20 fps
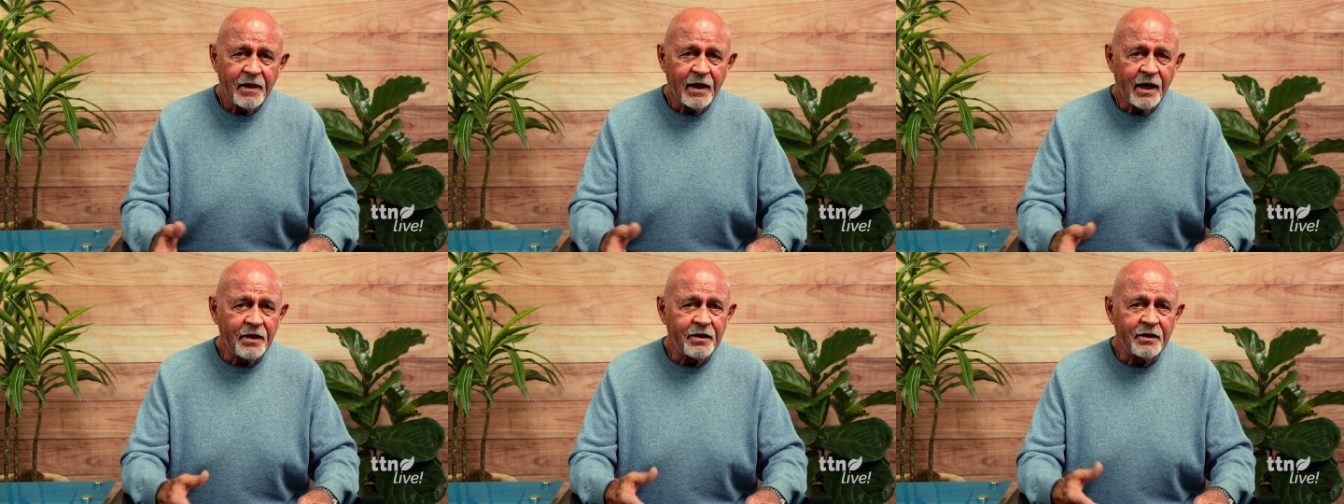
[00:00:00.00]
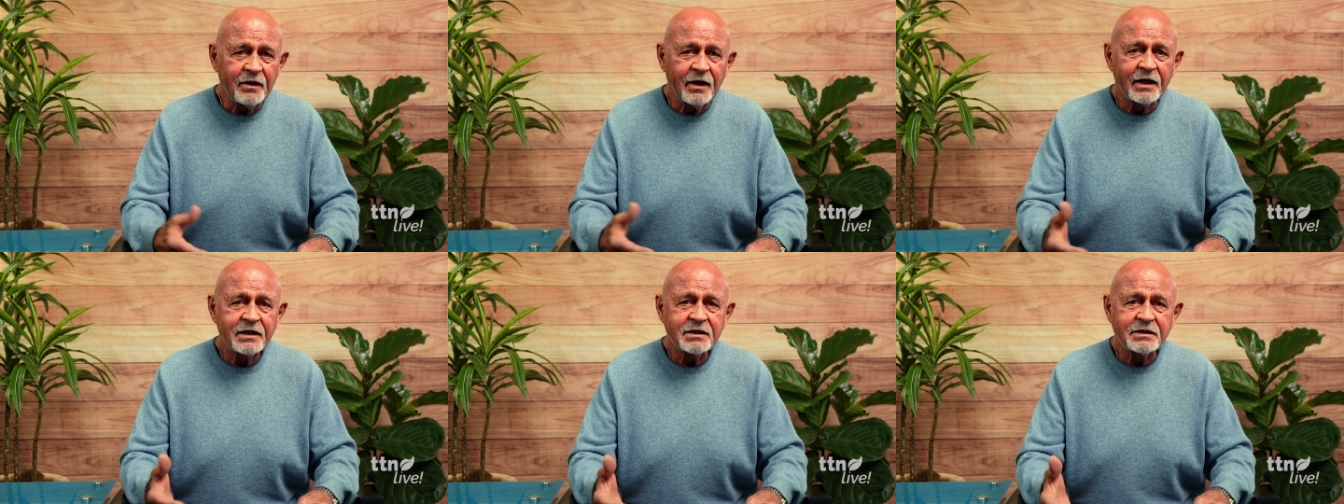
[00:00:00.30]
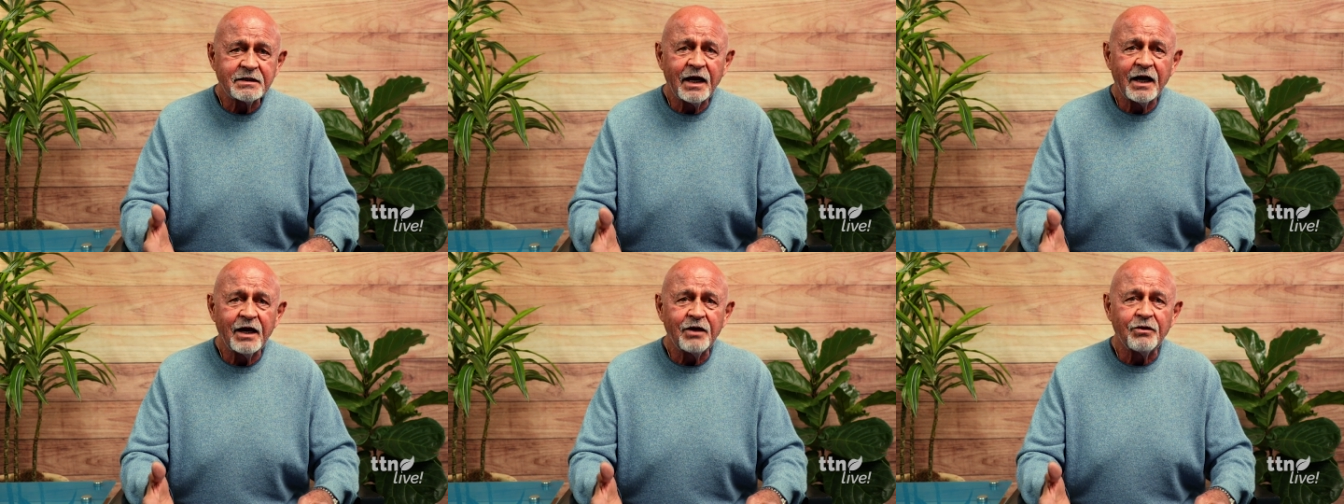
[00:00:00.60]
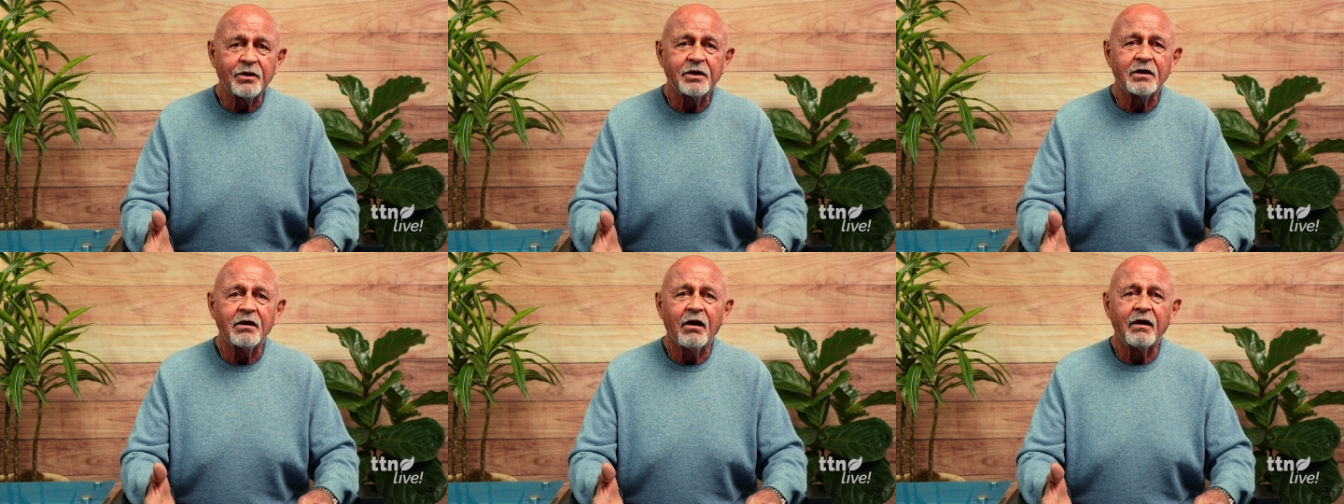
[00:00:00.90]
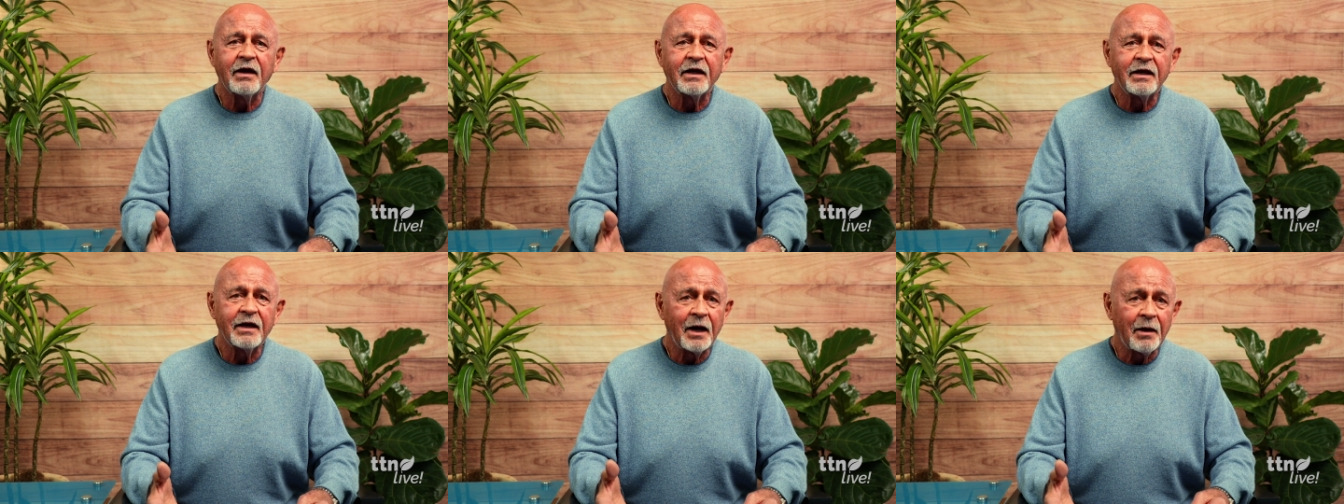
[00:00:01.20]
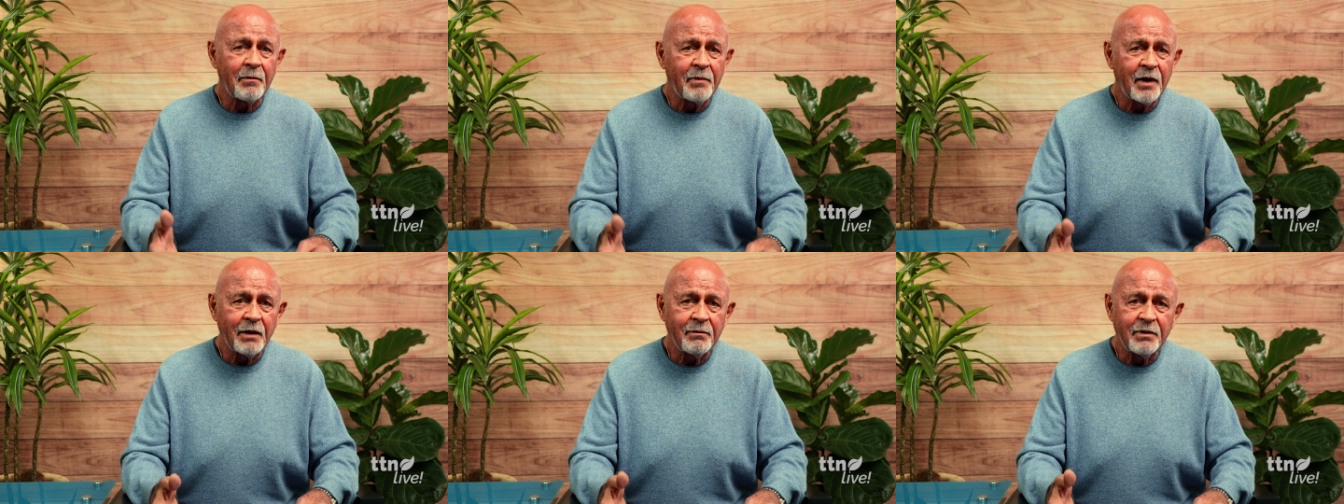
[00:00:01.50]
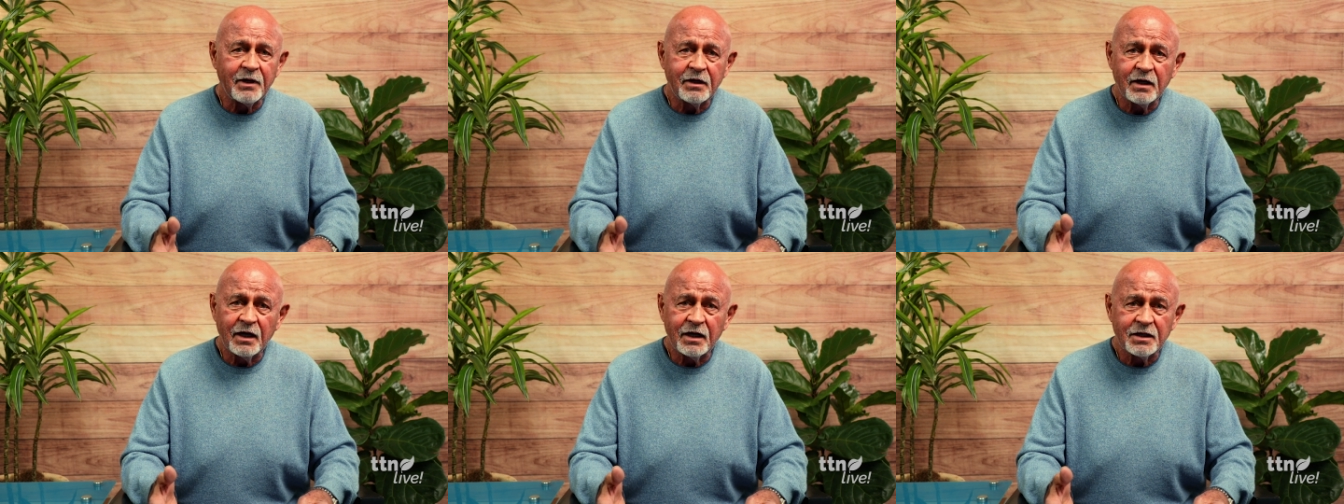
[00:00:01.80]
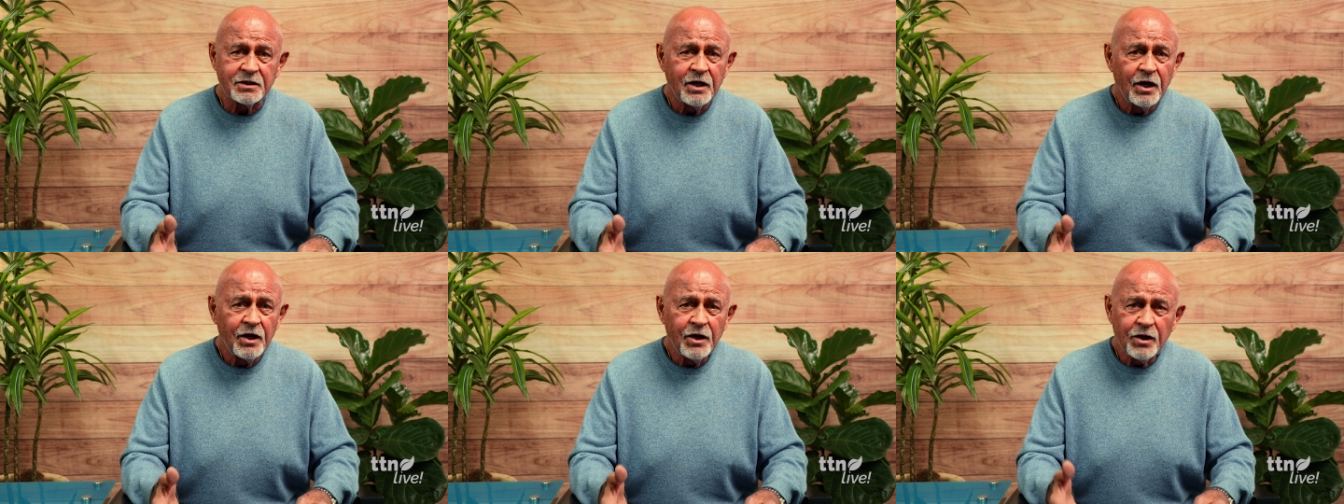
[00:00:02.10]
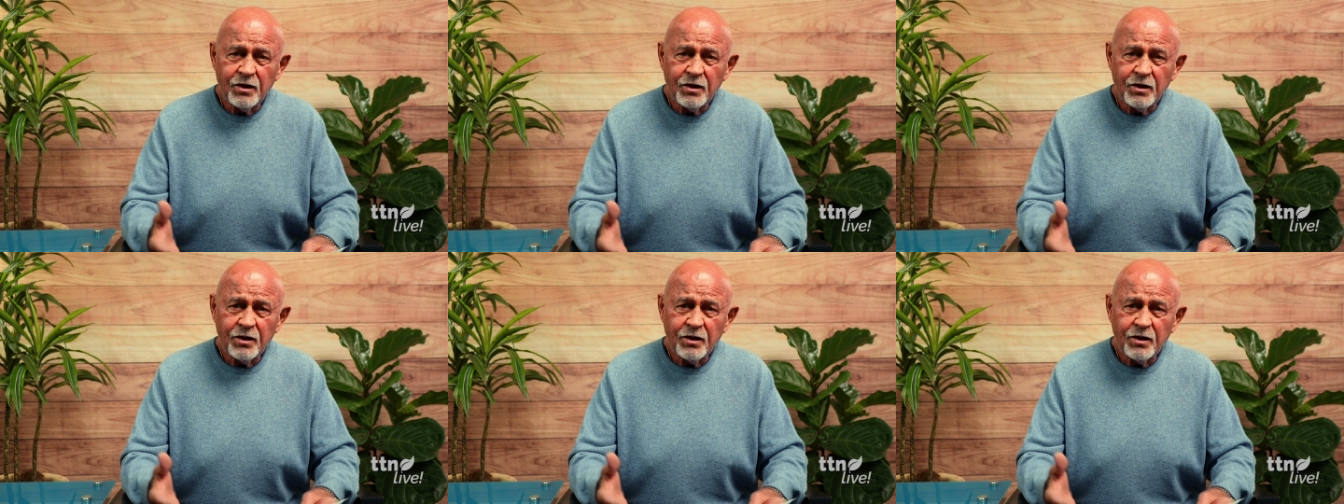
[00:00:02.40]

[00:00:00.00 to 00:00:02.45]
And the next day, you can hardly get out of bed because,